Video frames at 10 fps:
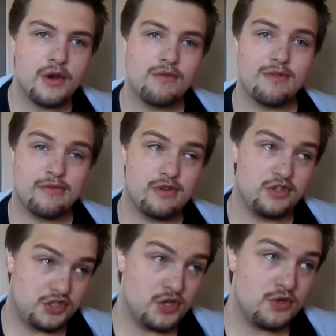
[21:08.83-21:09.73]

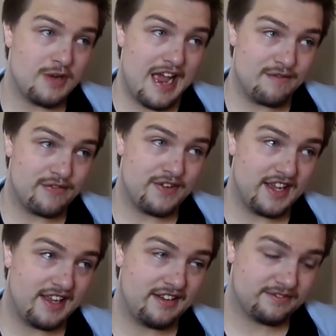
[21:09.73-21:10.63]
re- do
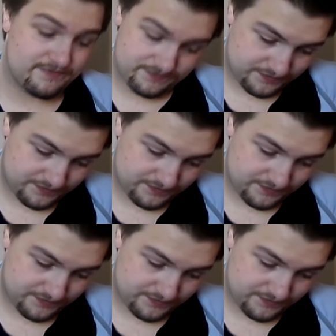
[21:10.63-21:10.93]
everything.